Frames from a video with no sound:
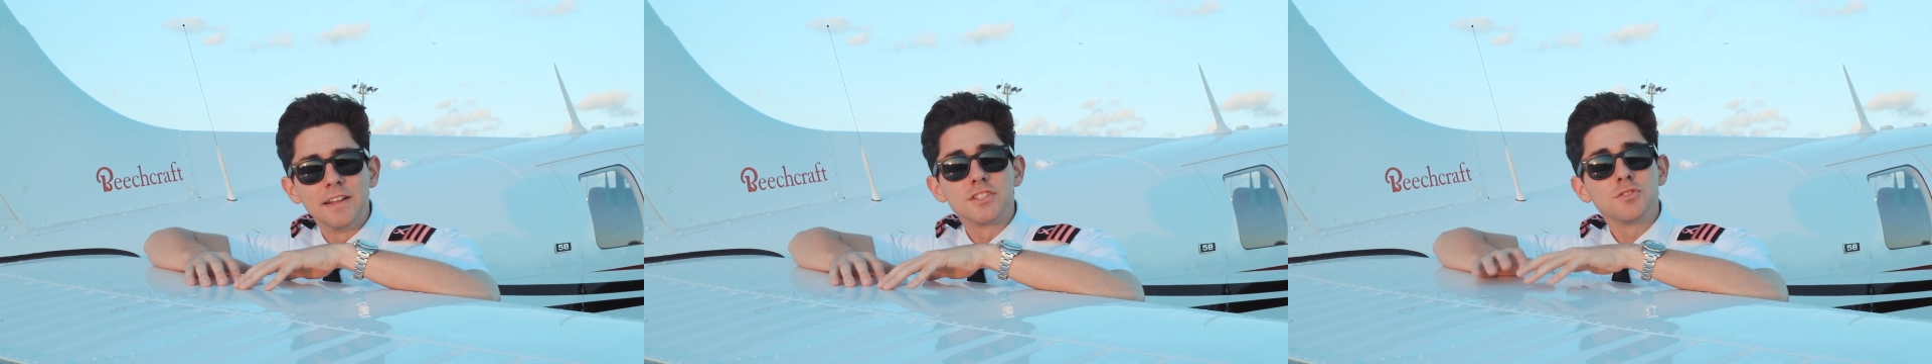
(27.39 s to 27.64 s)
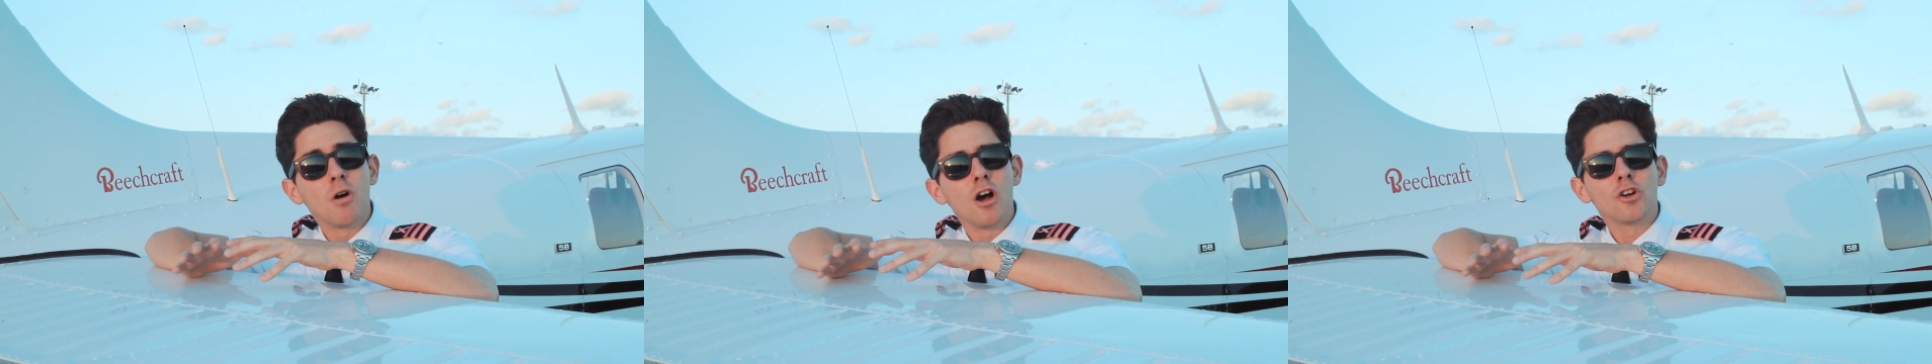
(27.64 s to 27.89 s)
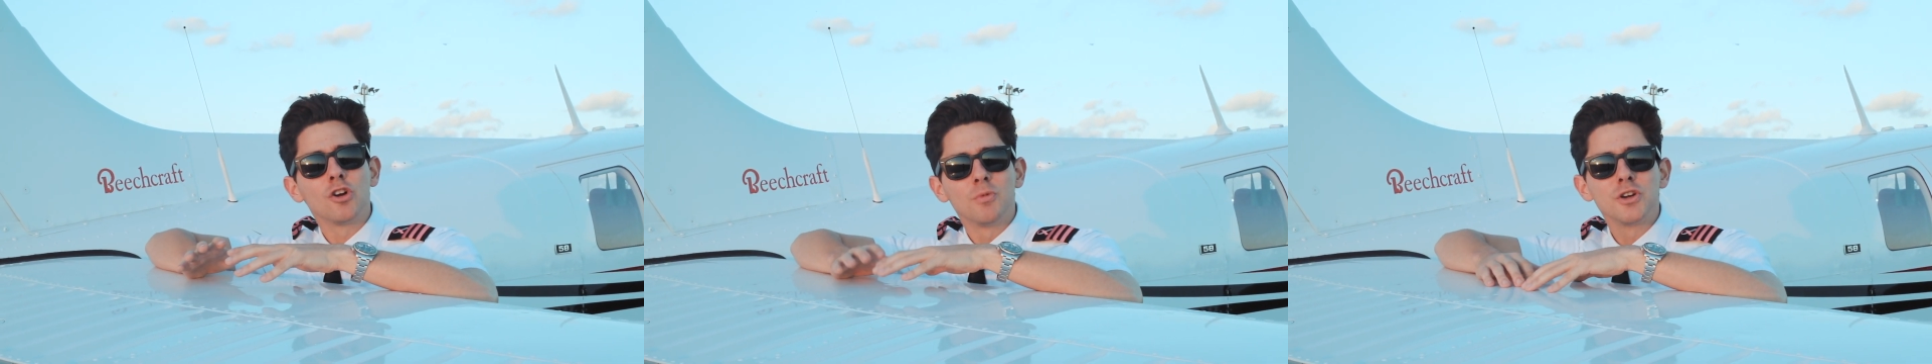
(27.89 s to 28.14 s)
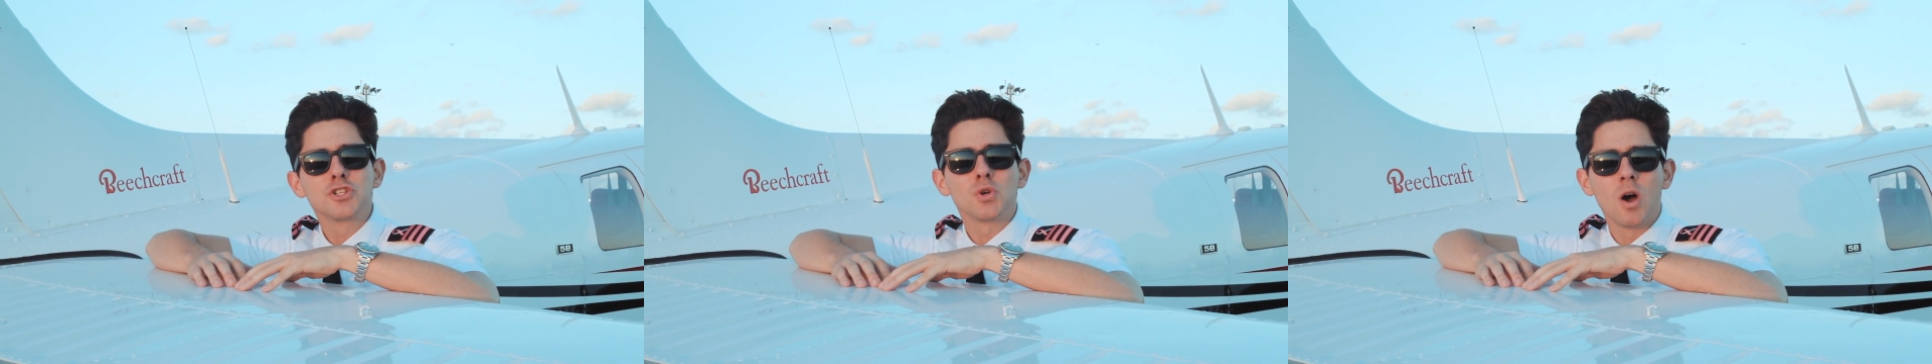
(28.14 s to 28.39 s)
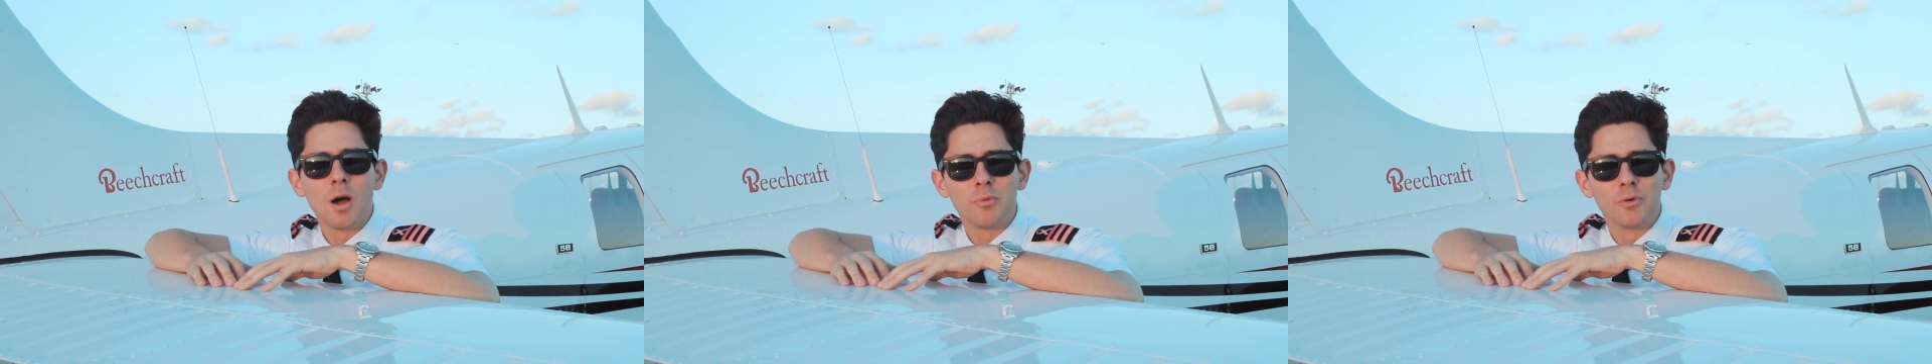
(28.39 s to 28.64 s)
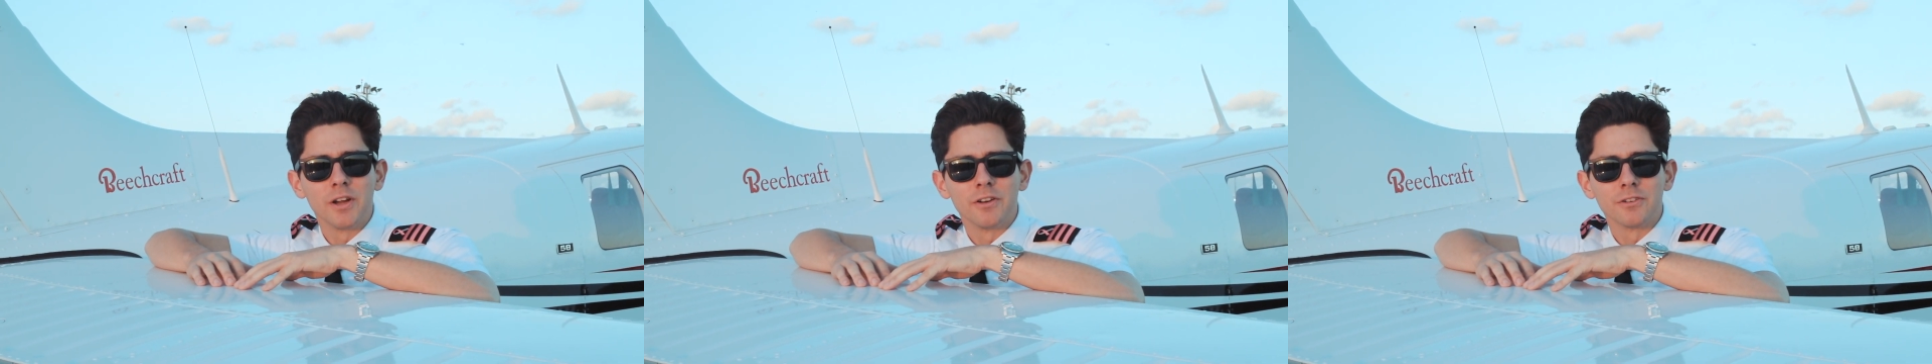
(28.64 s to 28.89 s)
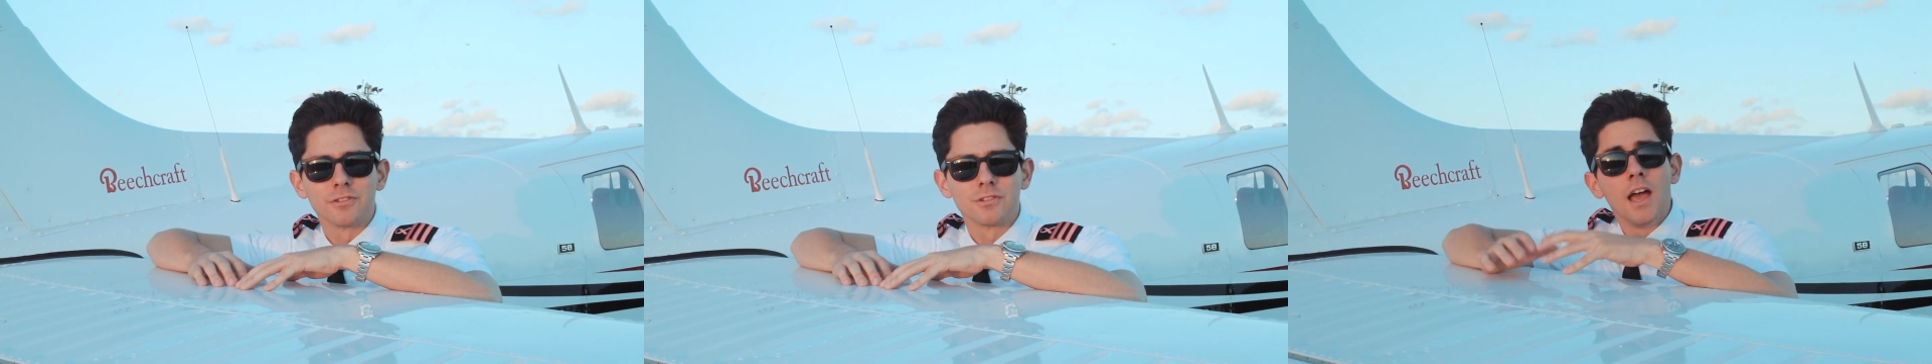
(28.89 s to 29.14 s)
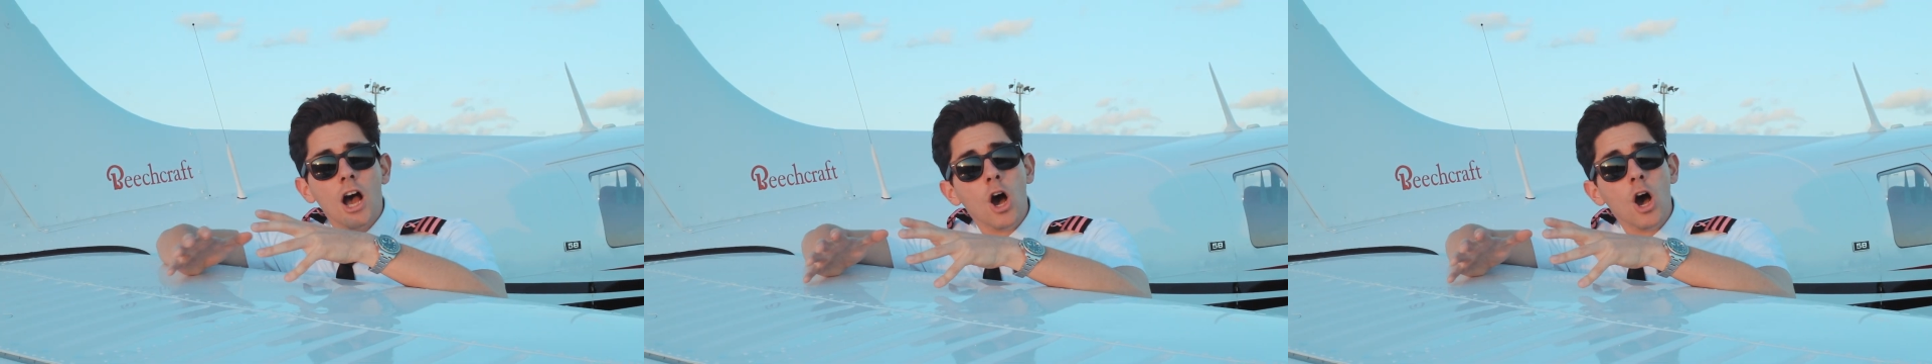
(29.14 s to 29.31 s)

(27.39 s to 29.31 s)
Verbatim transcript: and small commercial operators.